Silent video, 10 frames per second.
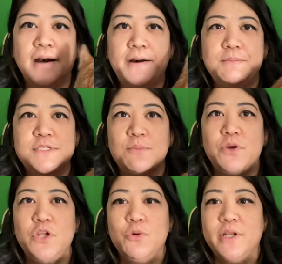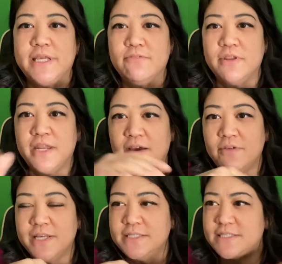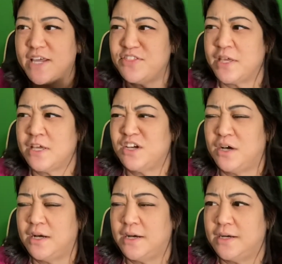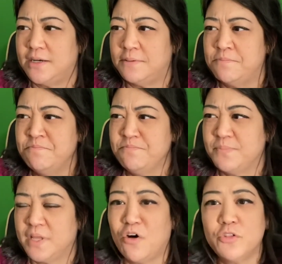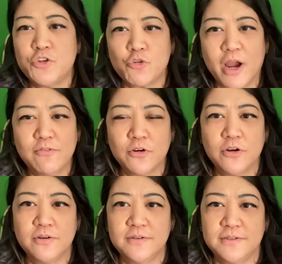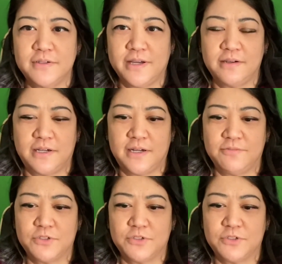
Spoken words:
Someone who had given evidence, I think, the driver after